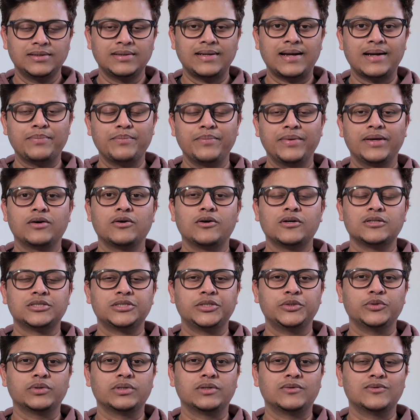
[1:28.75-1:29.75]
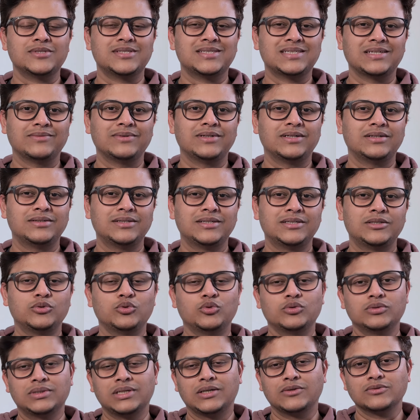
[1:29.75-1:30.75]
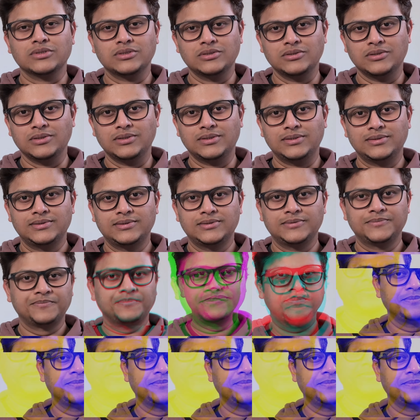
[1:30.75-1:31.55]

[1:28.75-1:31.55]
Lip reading: that may cost you around $700 to $1,000.